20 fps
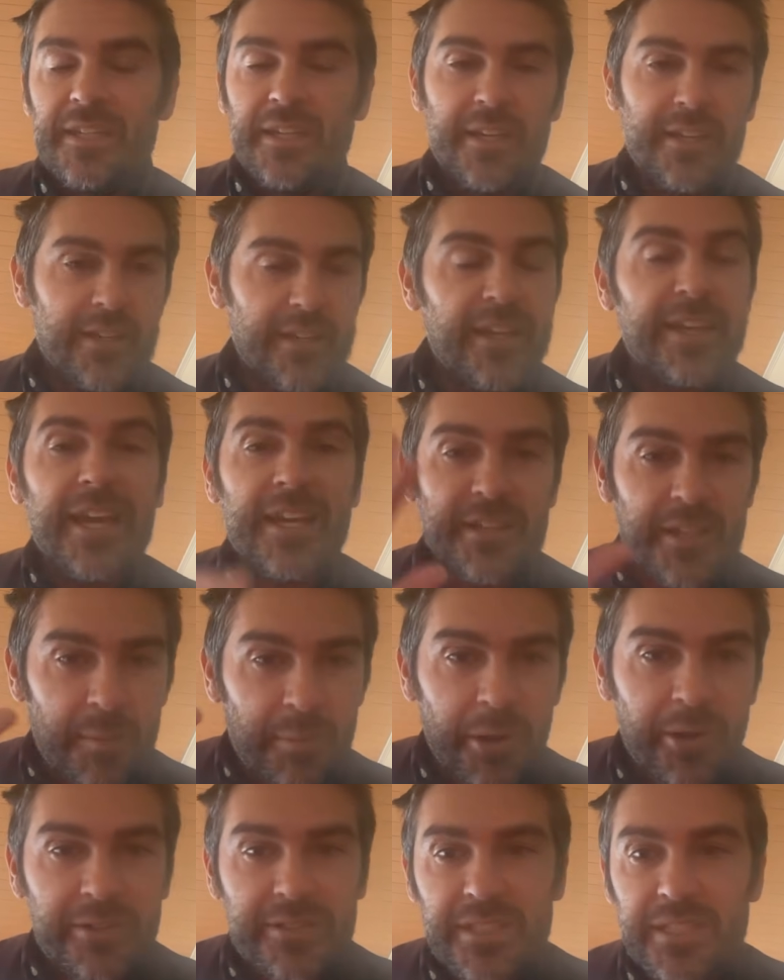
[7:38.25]
And again,
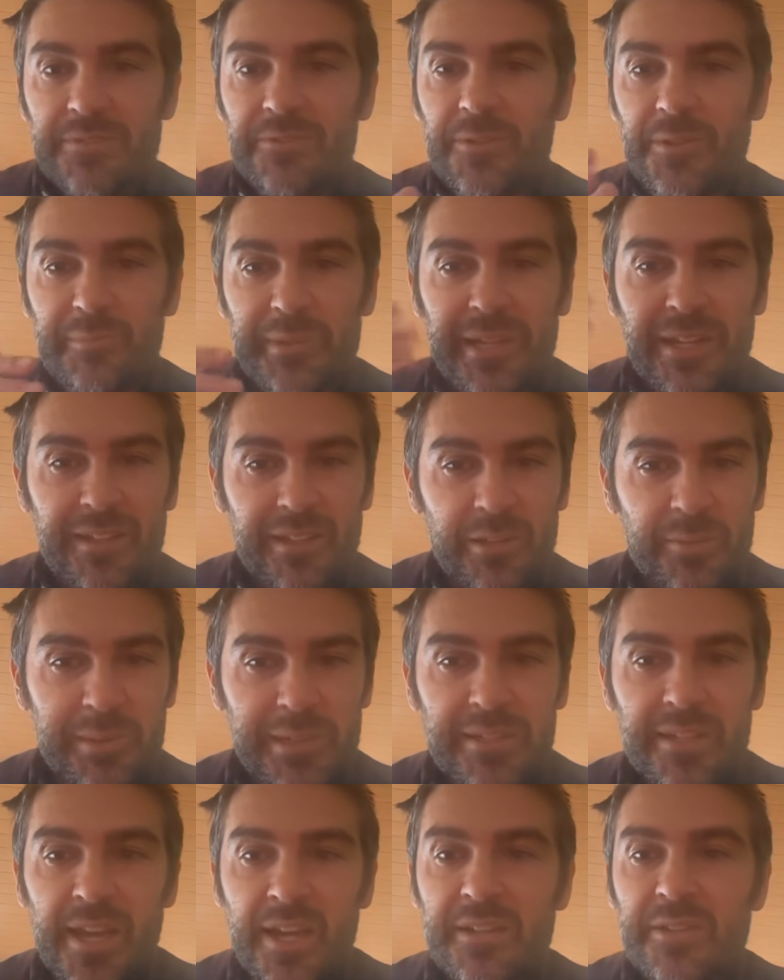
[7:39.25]
apologies for being a little
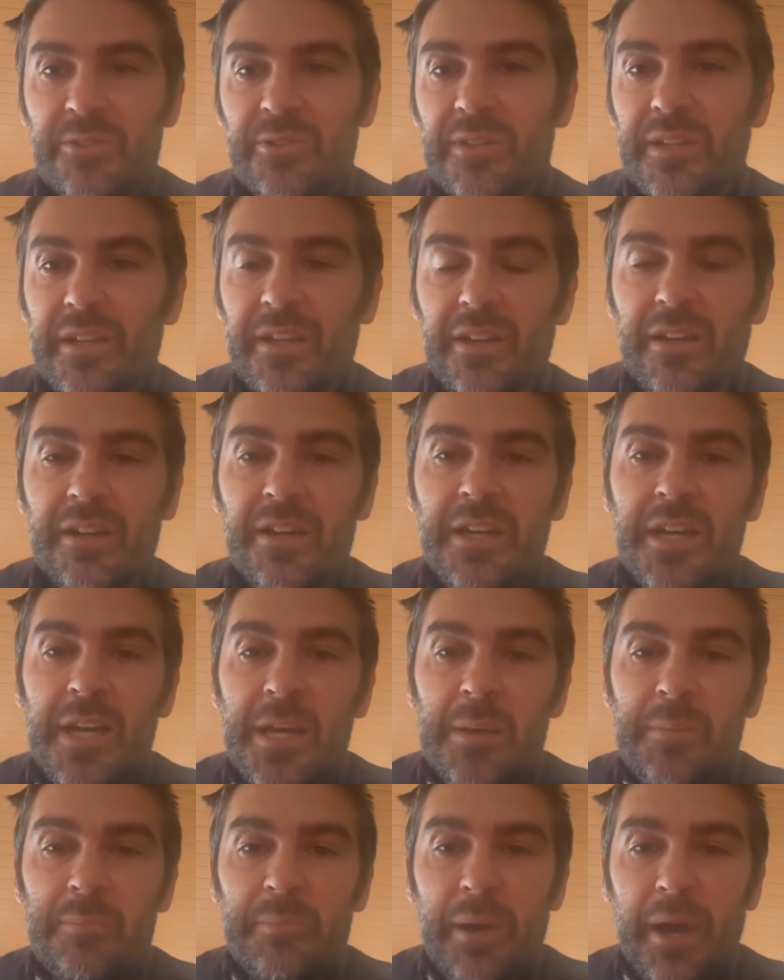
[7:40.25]
bit technical here,
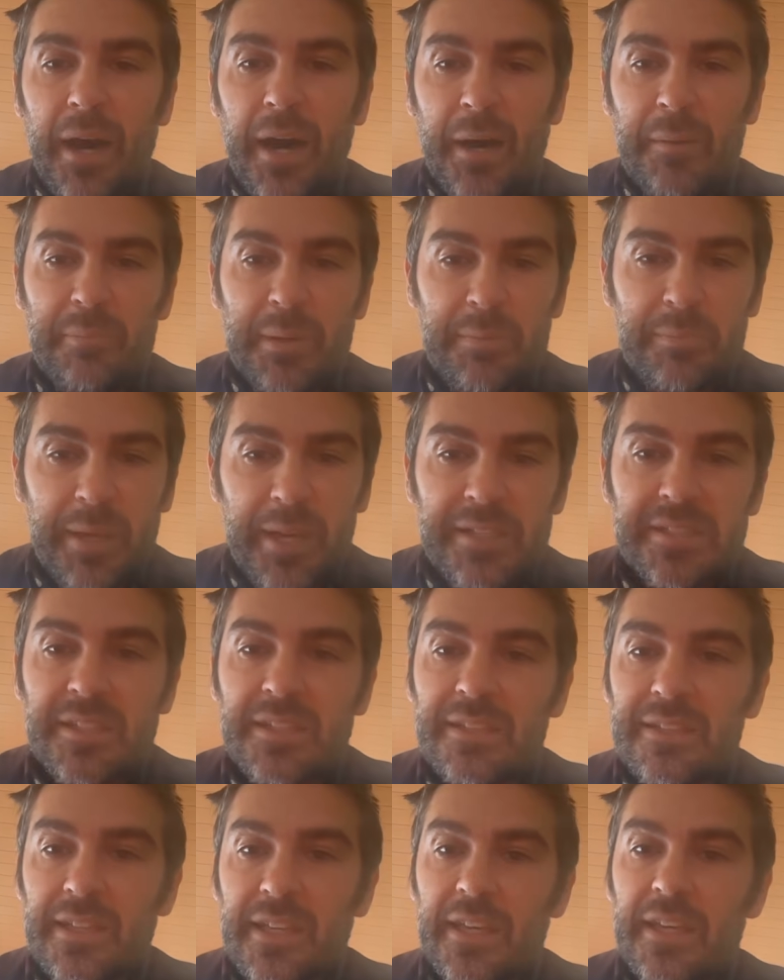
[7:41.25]
but
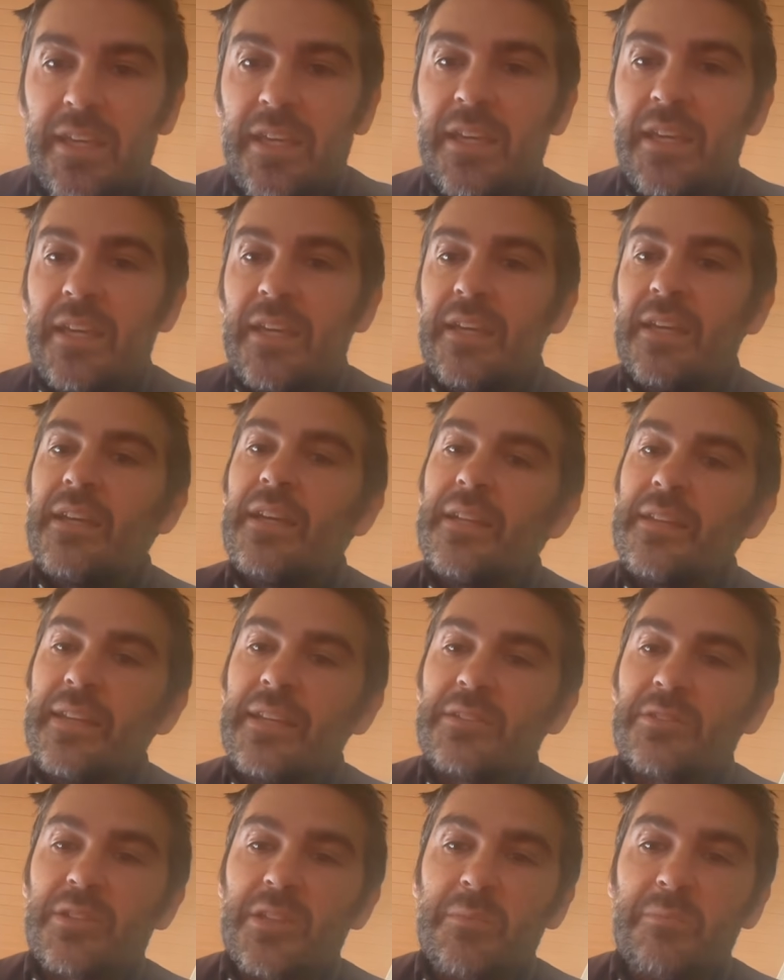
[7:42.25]
basically
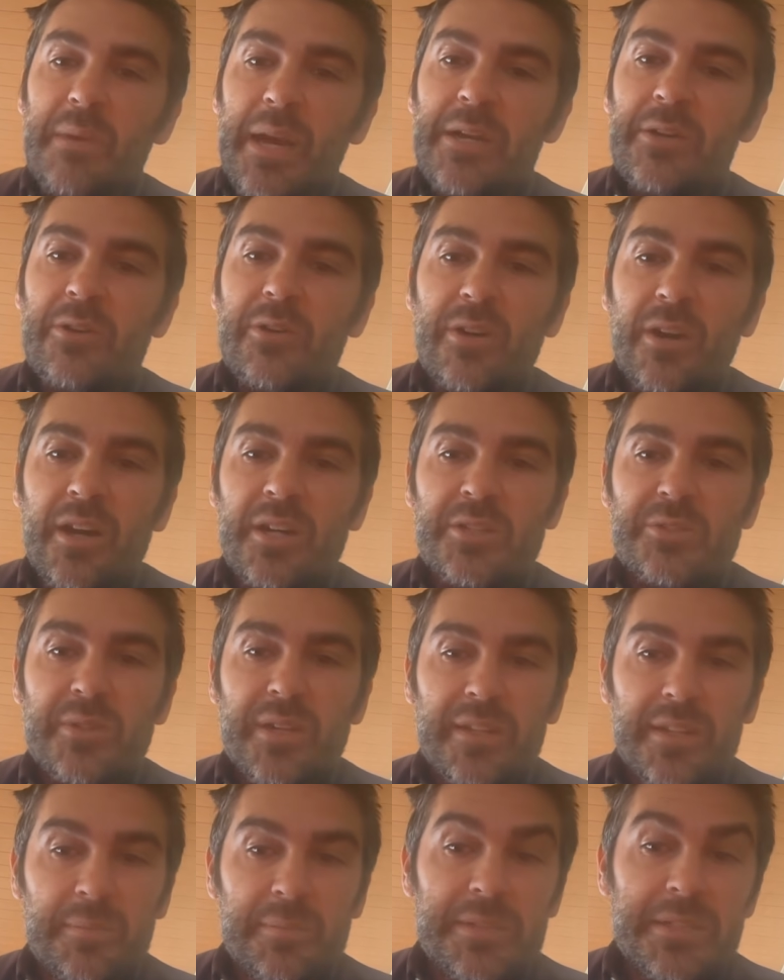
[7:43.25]
these are the
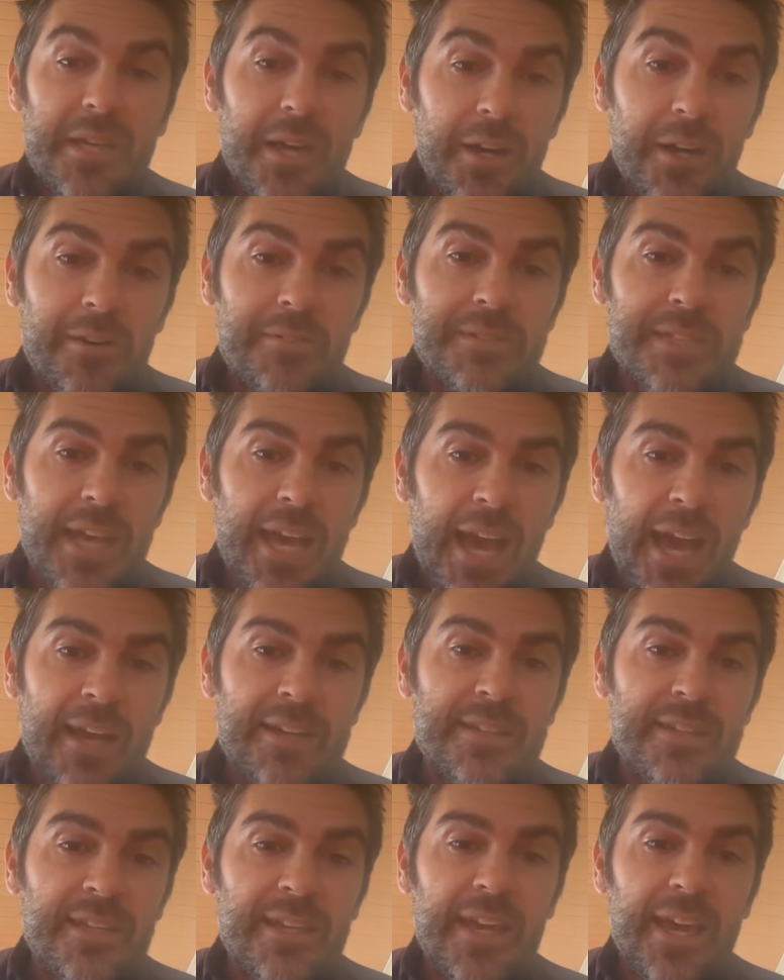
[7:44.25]
mitochondria themselves
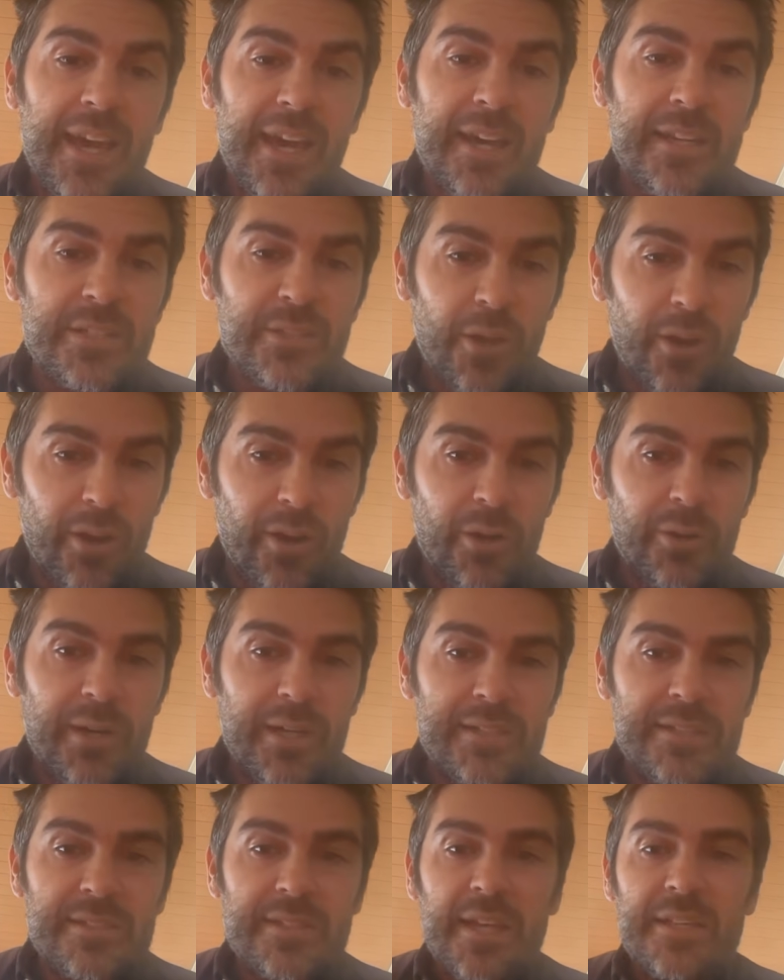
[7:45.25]
acting as
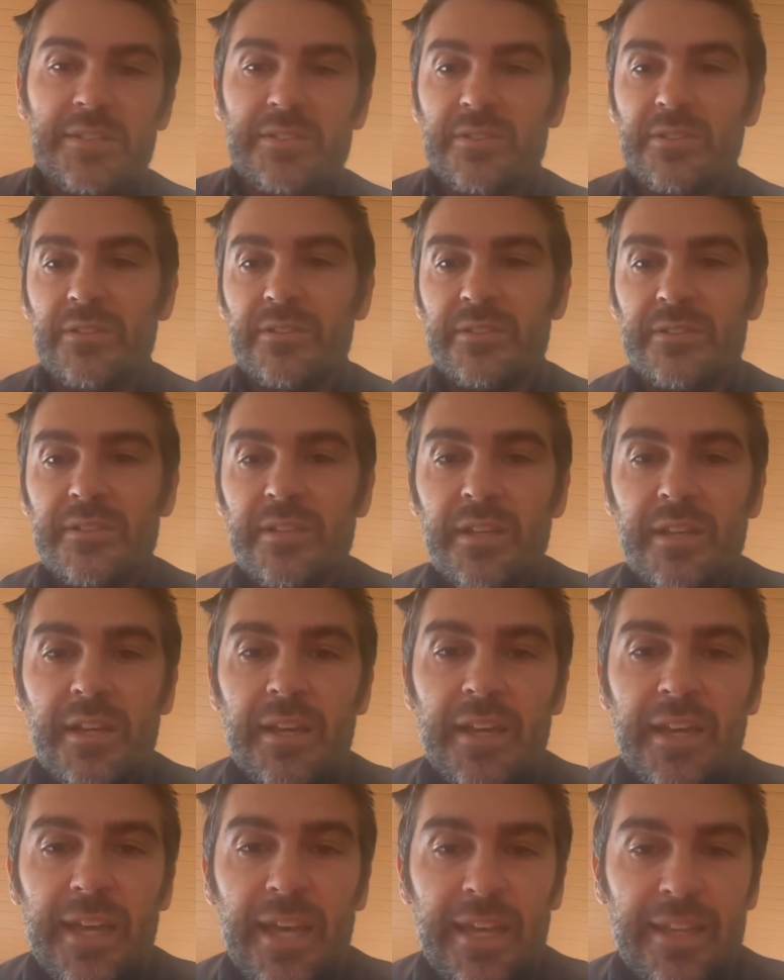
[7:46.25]
ROS sensors
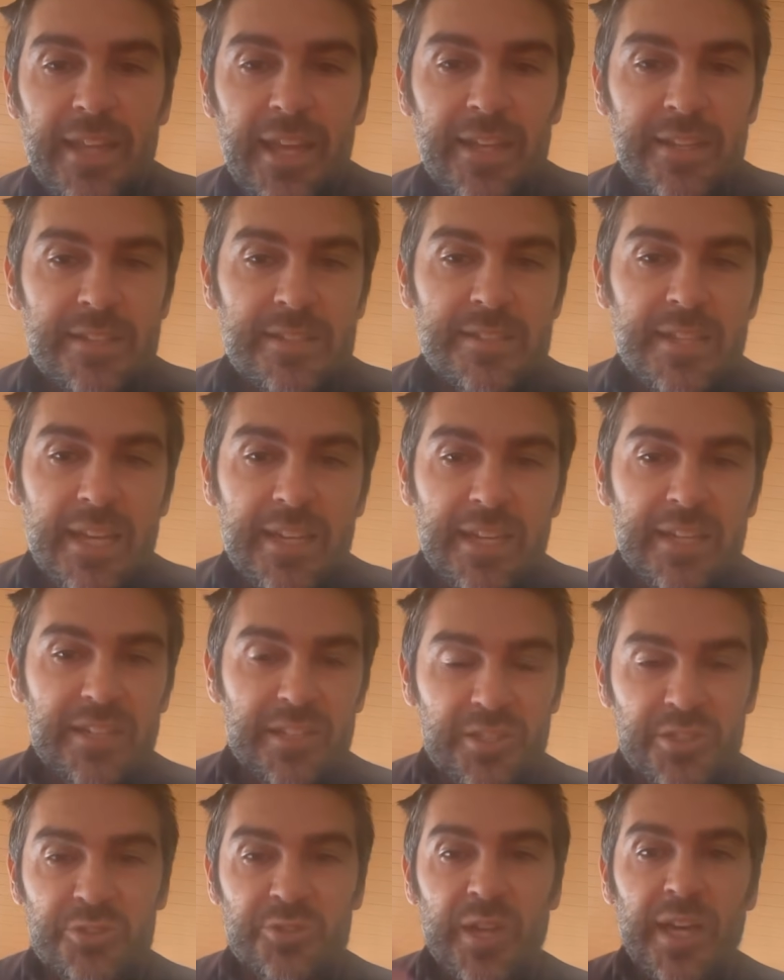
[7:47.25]
and then sending
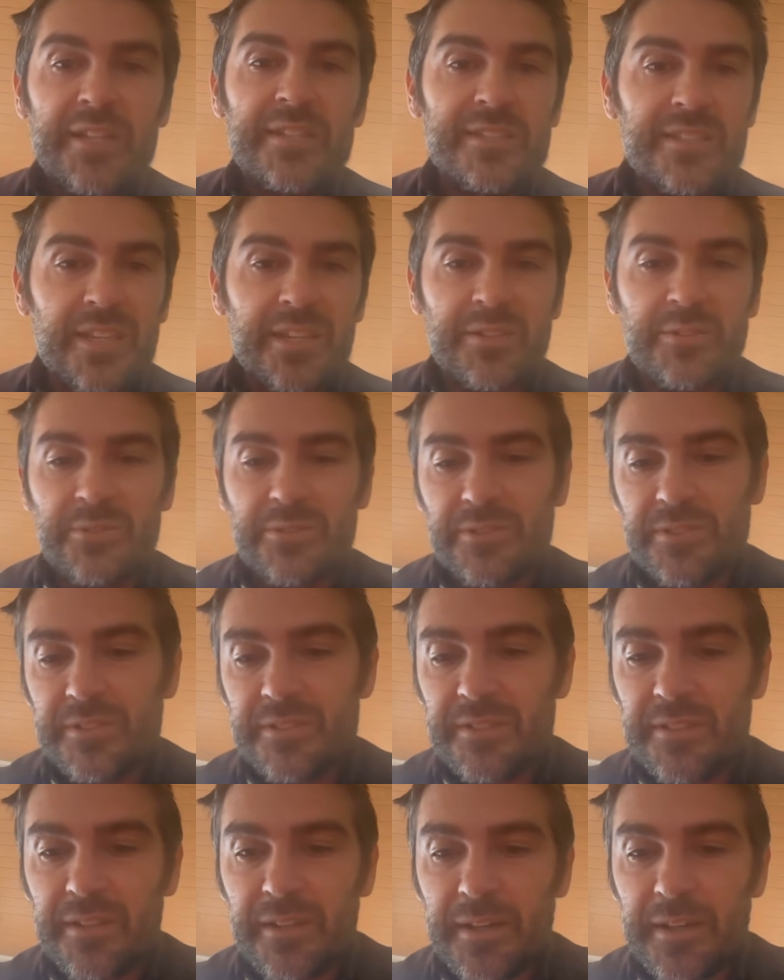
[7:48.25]
distress signals.